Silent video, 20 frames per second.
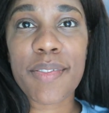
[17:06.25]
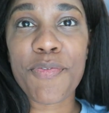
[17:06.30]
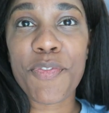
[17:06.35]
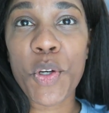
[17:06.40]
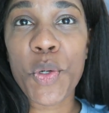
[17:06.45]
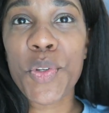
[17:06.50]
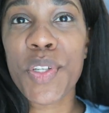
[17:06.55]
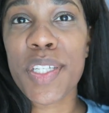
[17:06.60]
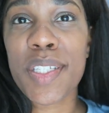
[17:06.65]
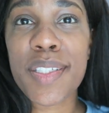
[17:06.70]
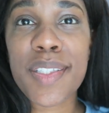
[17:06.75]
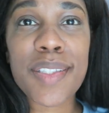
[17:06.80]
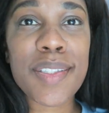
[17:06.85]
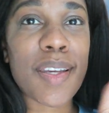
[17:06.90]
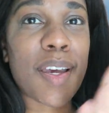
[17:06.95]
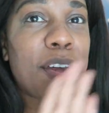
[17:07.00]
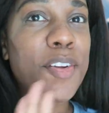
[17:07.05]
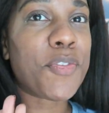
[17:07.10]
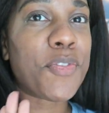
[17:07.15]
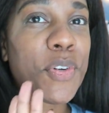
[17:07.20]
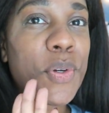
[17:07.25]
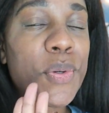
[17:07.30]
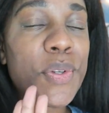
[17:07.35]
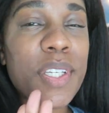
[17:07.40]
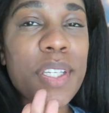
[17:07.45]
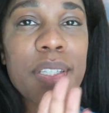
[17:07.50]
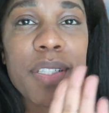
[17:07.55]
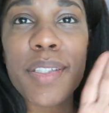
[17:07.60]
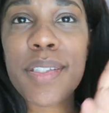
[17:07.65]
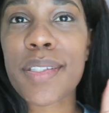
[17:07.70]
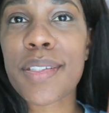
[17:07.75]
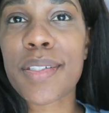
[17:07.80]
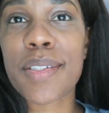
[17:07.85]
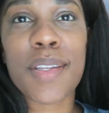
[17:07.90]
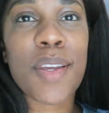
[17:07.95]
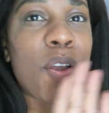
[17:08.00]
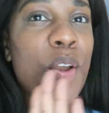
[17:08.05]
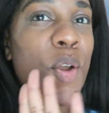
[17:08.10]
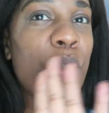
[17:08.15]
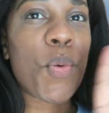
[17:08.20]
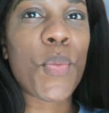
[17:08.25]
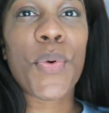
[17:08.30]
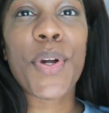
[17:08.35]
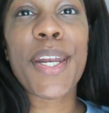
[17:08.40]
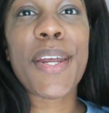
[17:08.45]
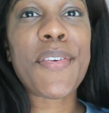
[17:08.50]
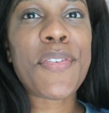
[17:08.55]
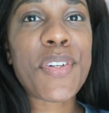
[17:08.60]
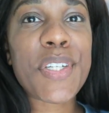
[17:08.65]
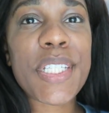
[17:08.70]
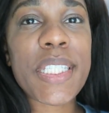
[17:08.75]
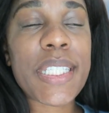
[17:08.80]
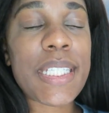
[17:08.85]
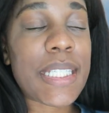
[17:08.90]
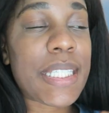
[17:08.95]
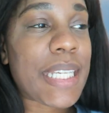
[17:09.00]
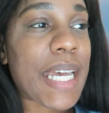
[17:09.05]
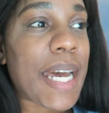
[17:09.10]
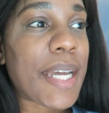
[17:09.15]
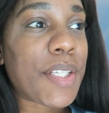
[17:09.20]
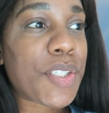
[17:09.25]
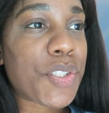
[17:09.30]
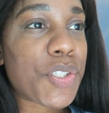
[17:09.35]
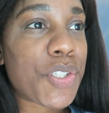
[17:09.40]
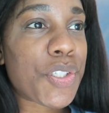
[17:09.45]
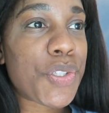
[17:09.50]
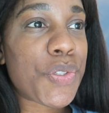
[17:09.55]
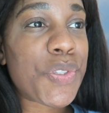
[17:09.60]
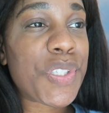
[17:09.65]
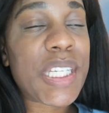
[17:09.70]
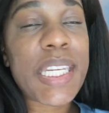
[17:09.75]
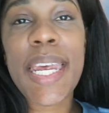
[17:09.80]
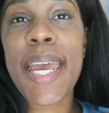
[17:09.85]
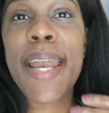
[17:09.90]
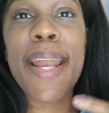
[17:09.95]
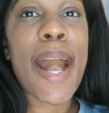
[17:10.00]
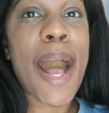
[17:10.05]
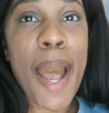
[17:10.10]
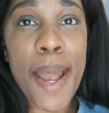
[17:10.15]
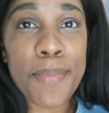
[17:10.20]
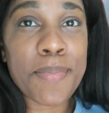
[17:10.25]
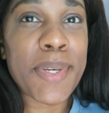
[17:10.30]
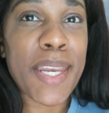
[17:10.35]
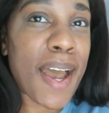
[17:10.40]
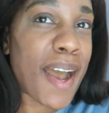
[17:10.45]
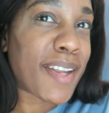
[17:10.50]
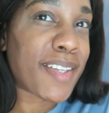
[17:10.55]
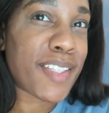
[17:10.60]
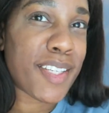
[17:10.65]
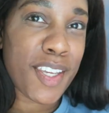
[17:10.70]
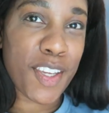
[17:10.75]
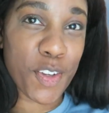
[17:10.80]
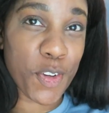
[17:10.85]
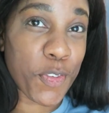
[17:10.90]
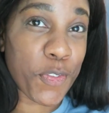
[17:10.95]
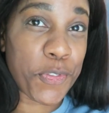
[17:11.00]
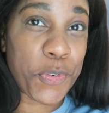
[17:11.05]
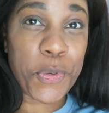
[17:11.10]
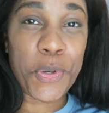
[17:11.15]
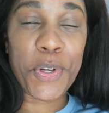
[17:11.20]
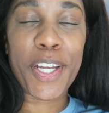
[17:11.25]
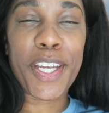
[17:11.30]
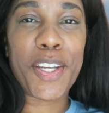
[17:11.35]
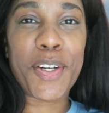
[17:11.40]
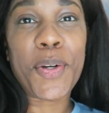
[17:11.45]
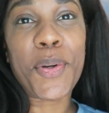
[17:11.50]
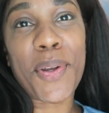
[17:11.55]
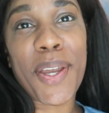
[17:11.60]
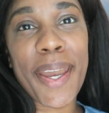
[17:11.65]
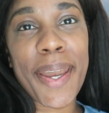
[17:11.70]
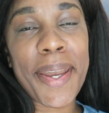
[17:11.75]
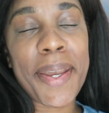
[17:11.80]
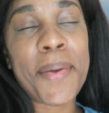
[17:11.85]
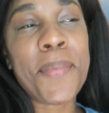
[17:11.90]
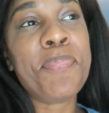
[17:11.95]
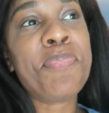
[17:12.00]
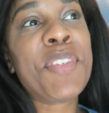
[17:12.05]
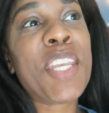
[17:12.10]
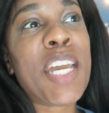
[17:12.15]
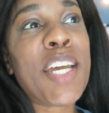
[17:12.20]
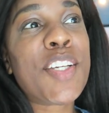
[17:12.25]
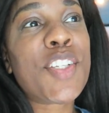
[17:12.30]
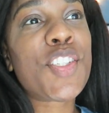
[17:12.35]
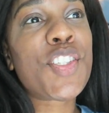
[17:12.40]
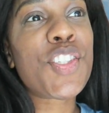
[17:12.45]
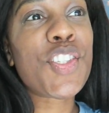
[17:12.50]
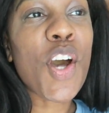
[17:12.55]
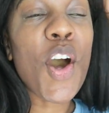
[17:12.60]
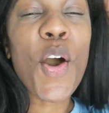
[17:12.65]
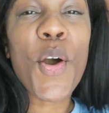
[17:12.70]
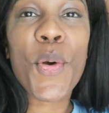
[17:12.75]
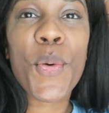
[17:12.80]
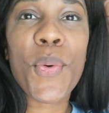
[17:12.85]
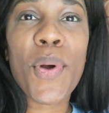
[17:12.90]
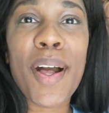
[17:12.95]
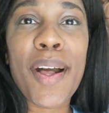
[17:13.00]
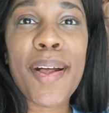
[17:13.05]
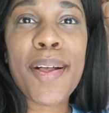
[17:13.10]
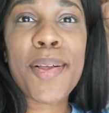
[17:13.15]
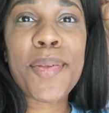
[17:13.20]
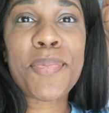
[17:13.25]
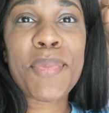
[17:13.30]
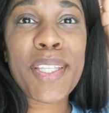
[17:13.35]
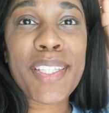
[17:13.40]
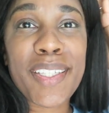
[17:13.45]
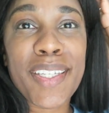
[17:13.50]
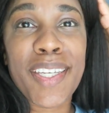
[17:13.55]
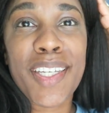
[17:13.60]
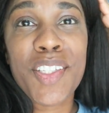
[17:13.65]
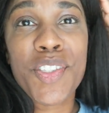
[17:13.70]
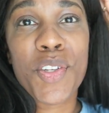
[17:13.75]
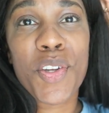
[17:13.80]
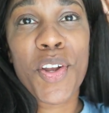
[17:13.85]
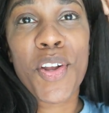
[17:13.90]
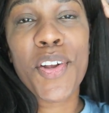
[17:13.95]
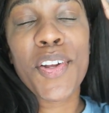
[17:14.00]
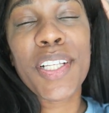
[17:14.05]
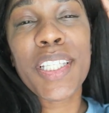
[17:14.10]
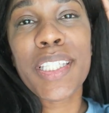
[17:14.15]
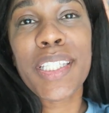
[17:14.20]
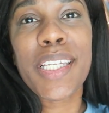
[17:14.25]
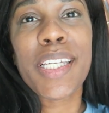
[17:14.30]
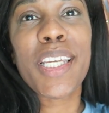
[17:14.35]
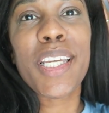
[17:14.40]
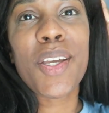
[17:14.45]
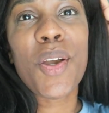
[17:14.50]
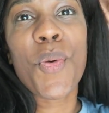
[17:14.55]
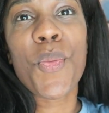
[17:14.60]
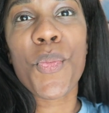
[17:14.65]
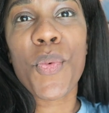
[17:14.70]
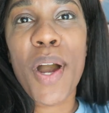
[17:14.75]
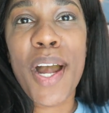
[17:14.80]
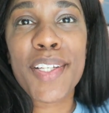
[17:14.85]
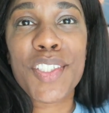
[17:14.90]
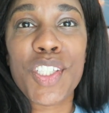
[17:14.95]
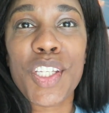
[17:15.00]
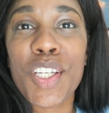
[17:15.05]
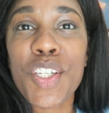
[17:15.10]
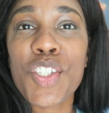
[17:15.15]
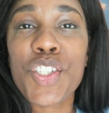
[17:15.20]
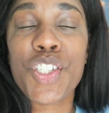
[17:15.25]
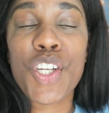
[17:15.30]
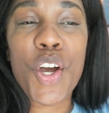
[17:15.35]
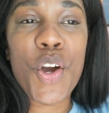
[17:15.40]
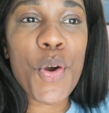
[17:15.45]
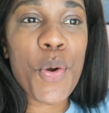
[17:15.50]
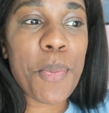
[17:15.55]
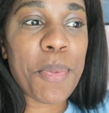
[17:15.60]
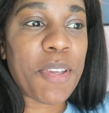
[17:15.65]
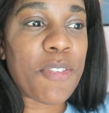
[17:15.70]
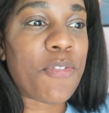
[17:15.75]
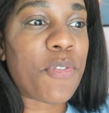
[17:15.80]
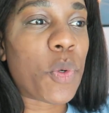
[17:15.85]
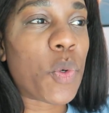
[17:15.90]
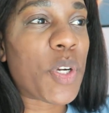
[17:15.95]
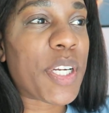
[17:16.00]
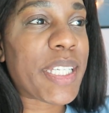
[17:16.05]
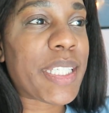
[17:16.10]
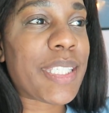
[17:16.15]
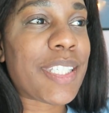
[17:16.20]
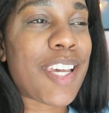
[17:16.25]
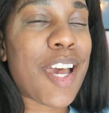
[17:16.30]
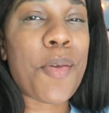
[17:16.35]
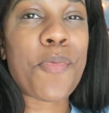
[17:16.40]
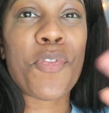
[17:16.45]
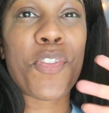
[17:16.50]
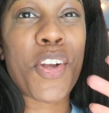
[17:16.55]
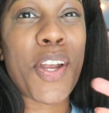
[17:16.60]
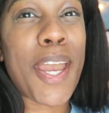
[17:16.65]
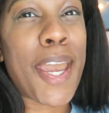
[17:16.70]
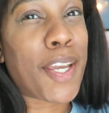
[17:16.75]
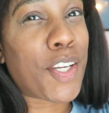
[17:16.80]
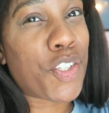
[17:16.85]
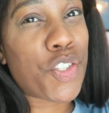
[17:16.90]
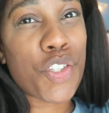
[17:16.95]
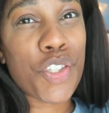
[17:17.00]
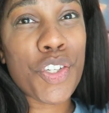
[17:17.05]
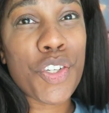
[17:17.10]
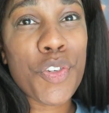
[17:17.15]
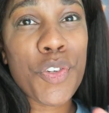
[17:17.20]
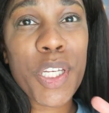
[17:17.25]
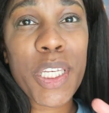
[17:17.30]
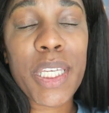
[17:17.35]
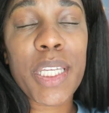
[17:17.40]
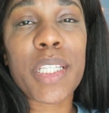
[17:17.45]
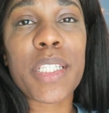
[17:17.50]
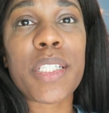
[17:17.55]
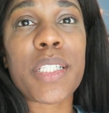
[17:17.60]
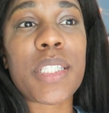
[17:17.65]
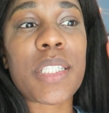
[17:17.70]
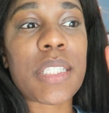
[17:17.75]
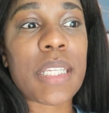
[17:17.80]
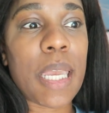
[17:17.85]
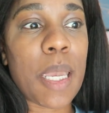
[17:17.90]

Focused, unfocused, whatever it's deciding to do today, I'm not here for it, okay? So, um, the kids are currently watching a show before it's time for extracurriculars.